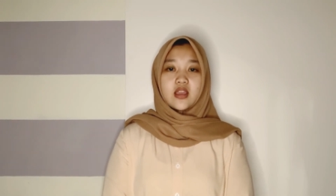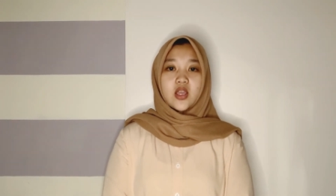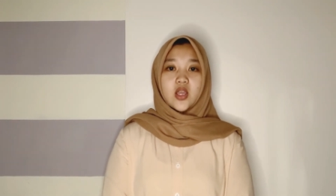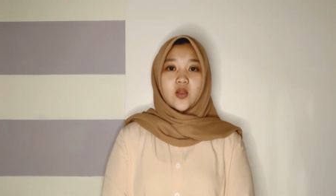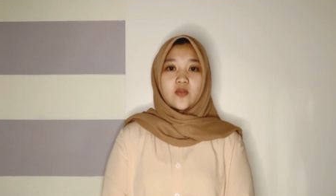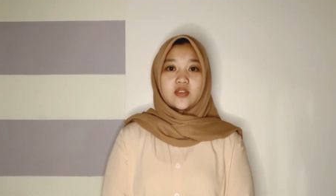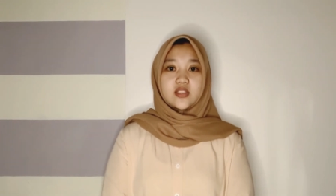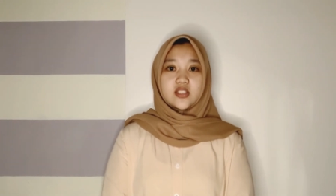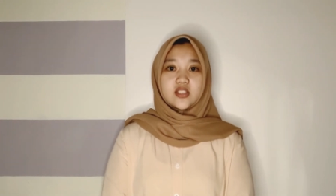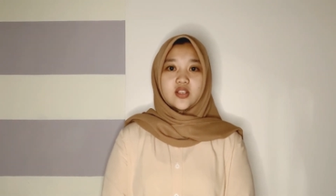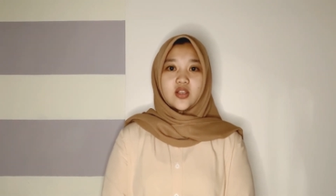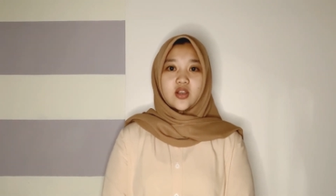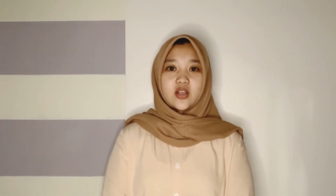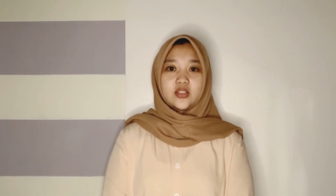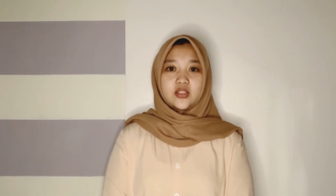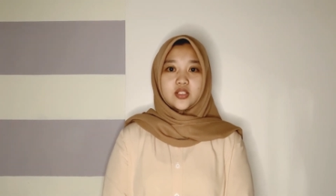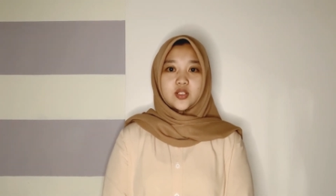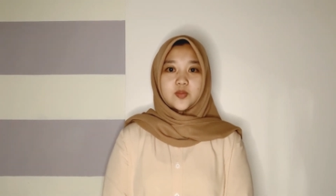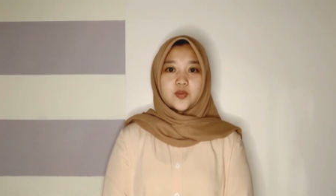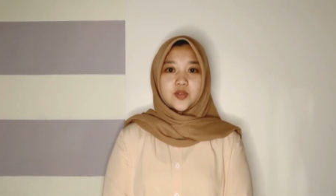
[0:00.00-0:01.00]
which
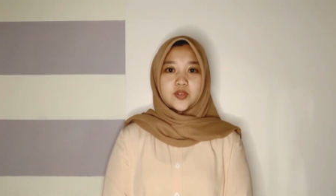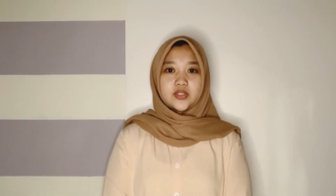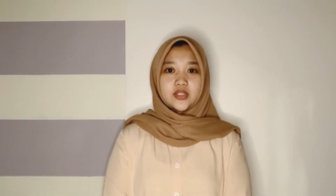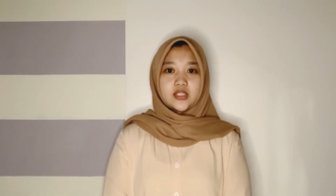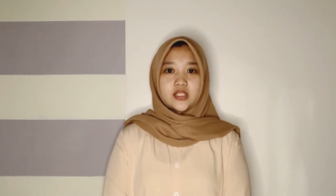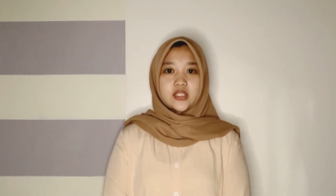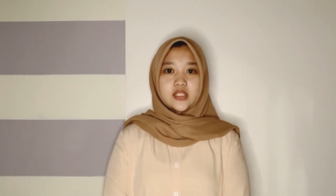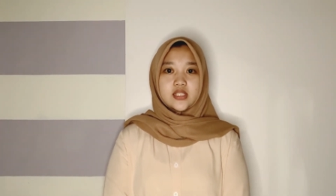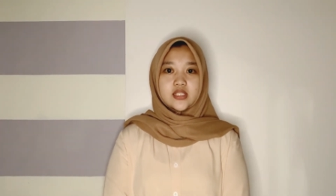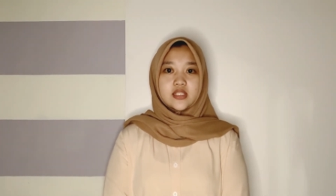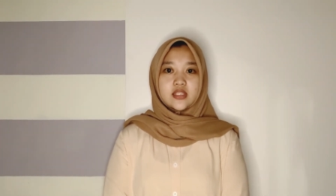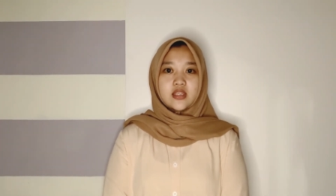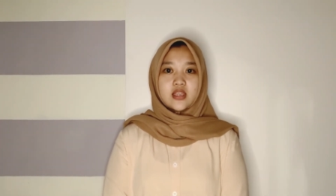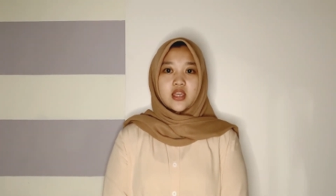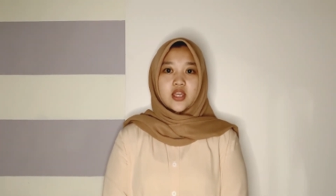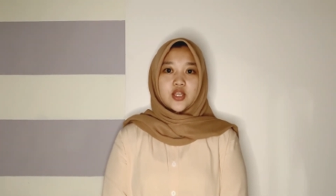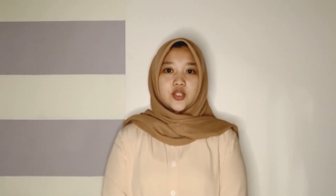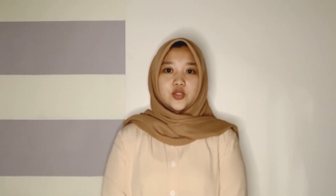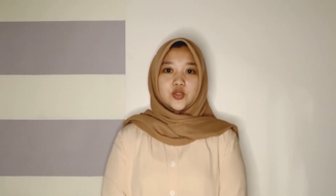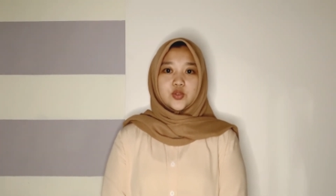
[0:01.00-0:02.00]
contributes
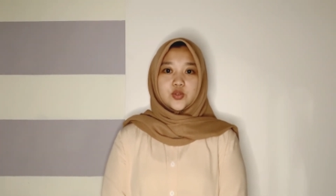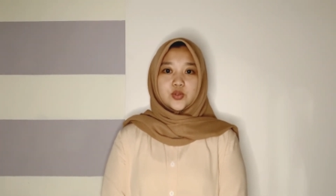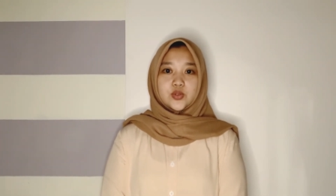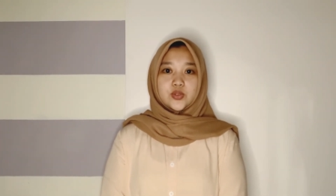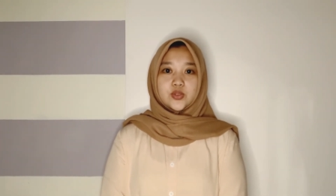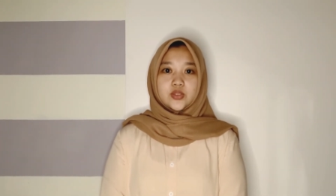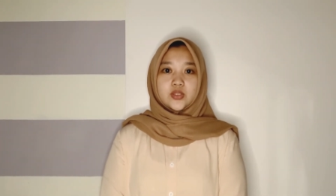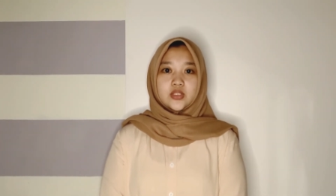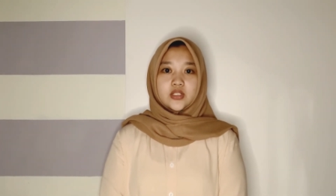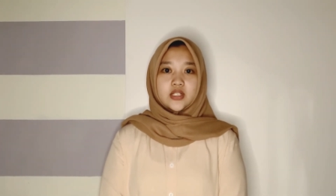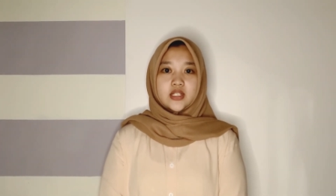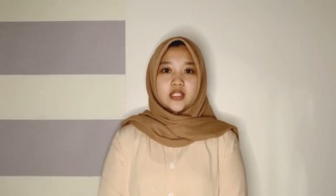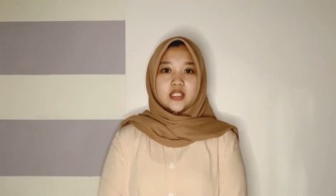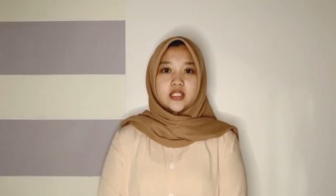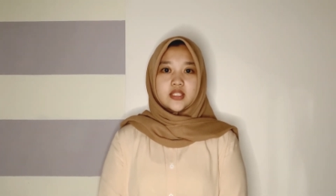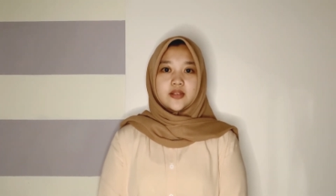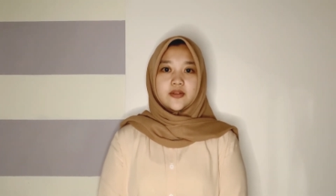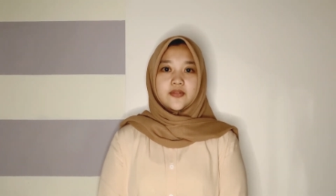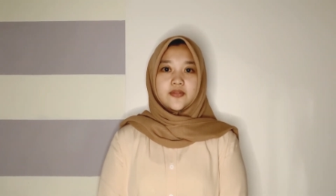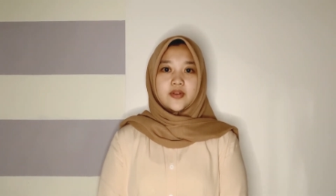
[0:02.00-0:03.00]
to the
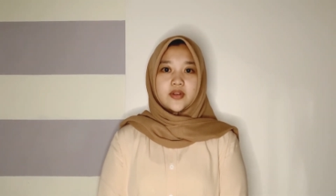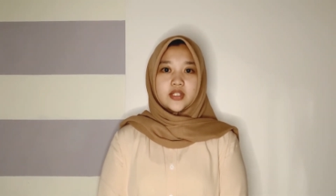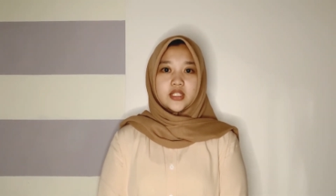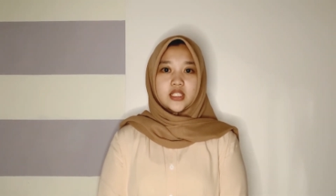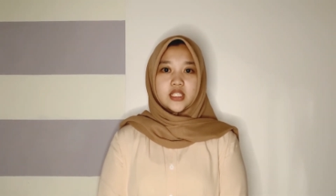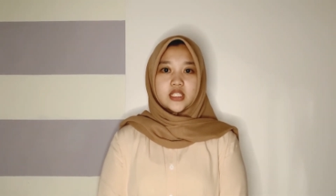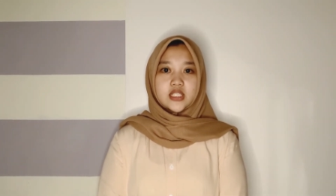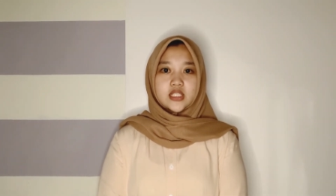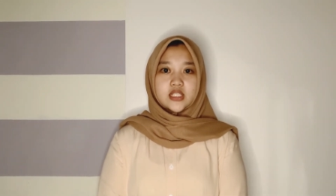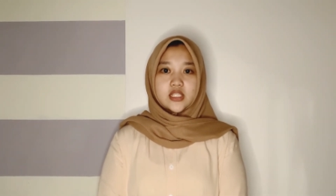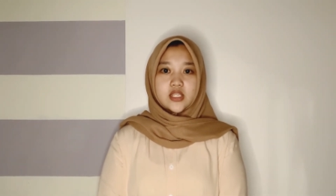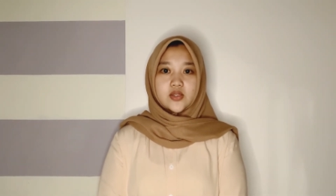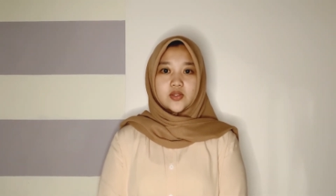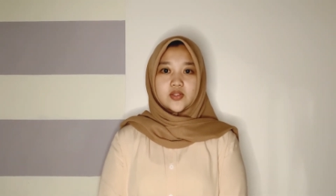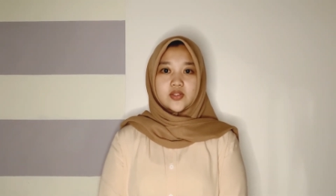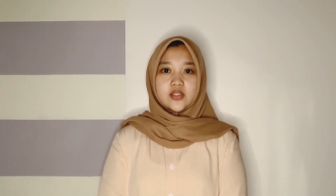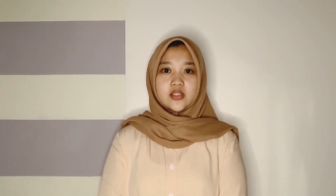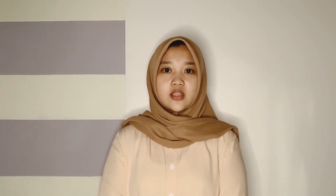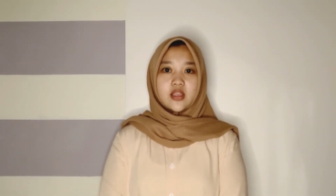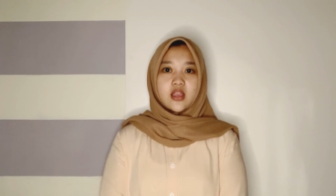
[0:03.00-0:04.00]

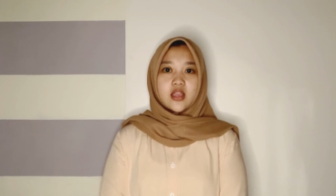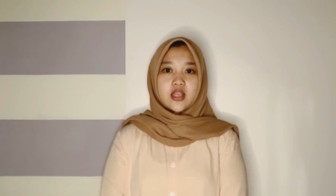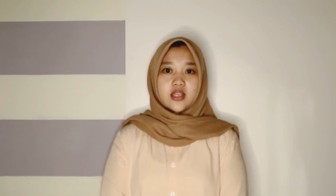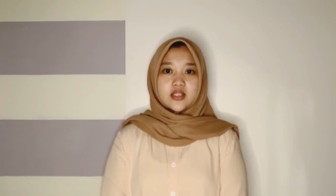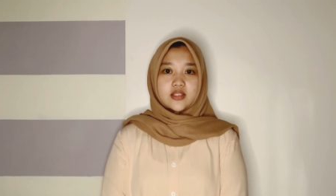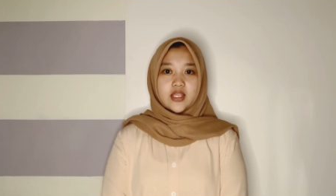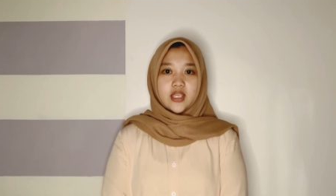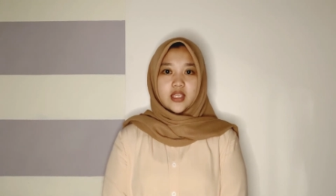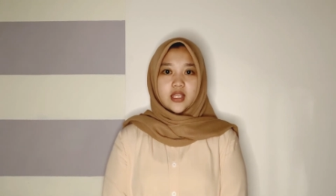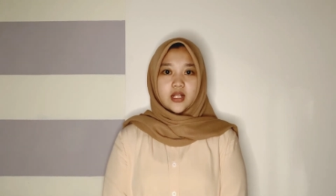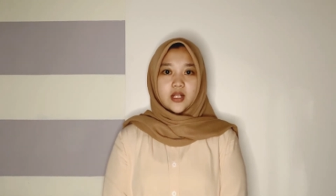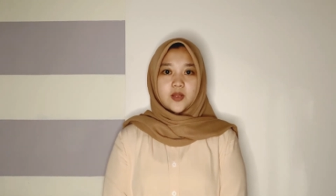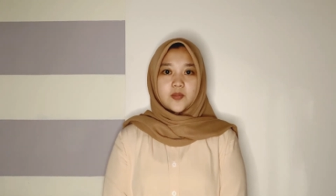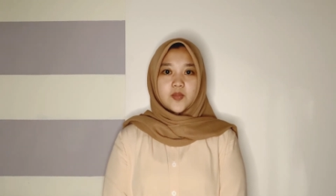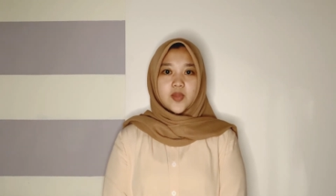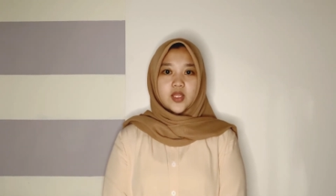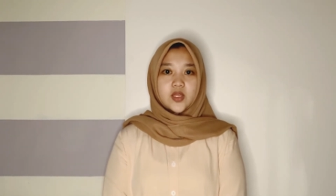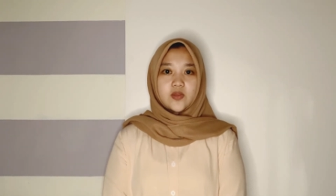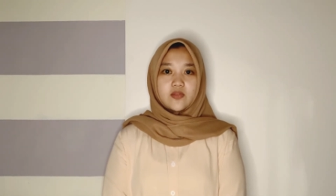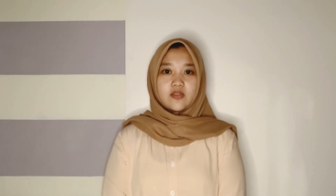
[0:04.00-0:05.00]
vicious cycle
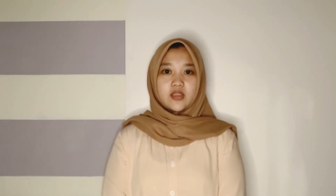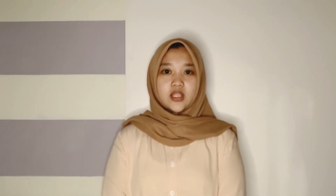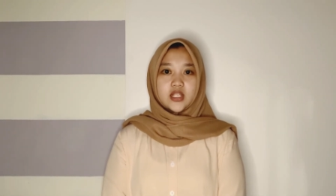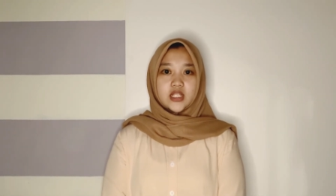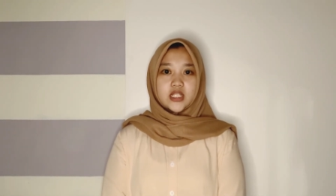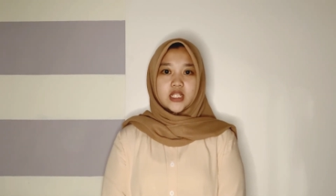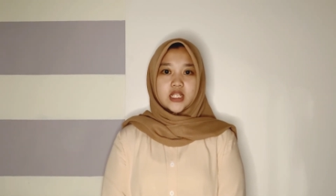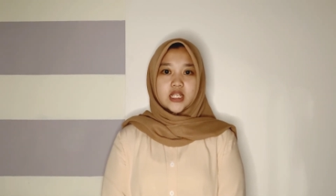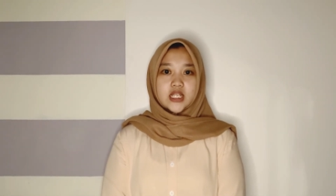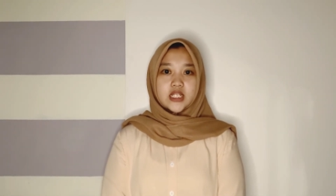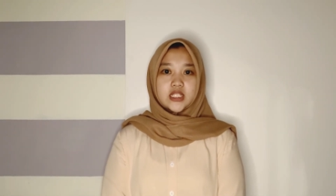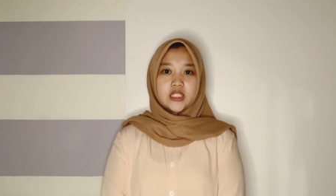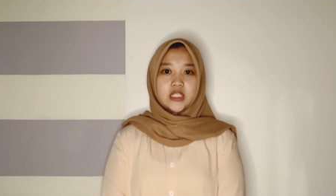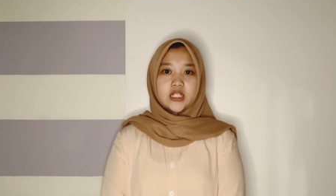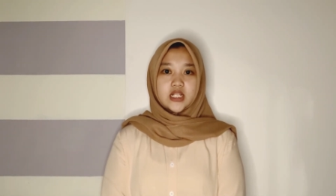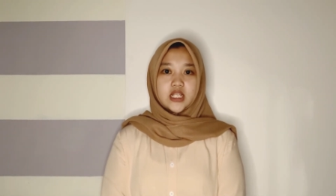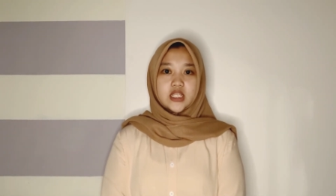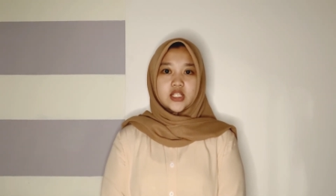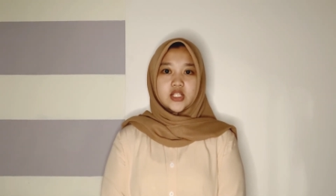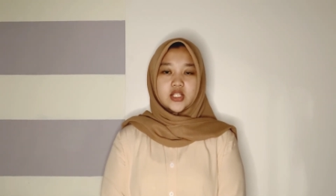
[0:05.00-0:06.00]
between
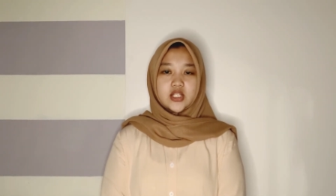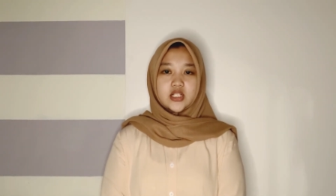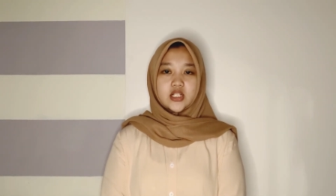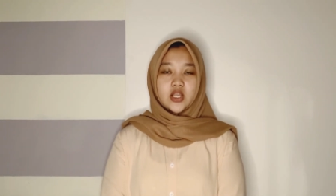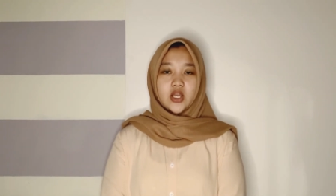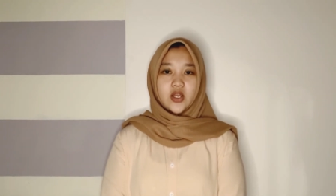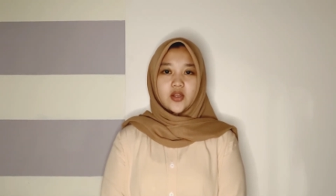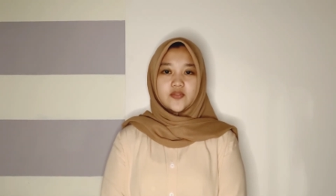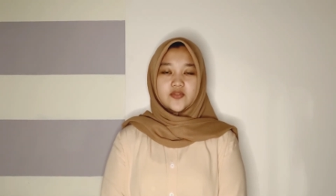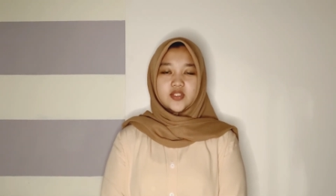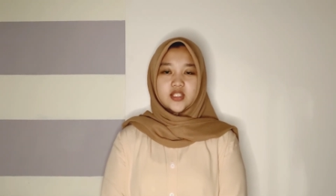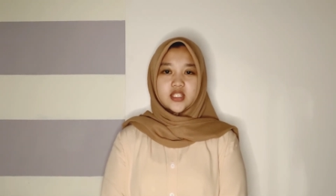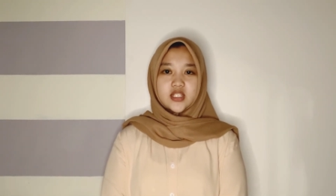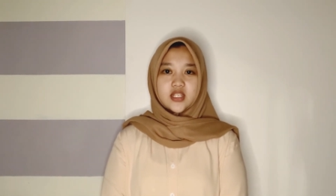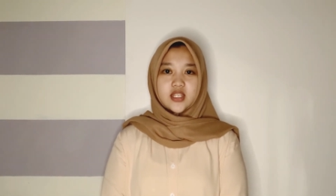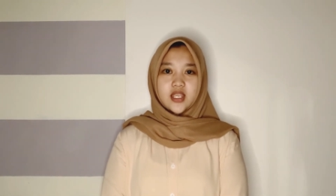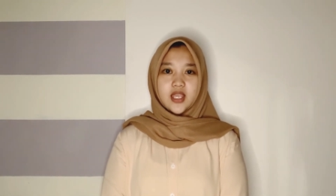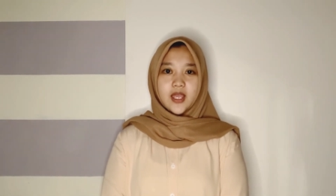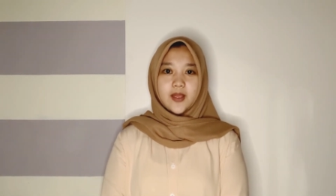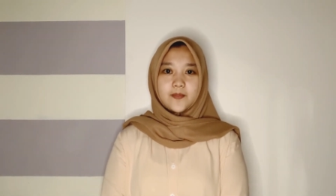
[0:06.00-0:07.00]
generation of
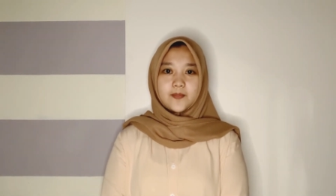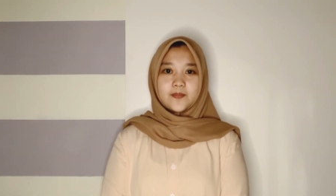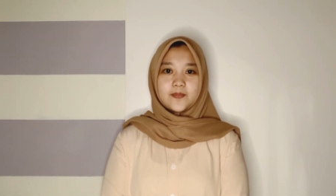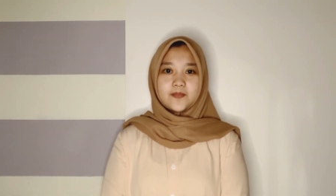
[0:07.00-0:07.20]
GDM.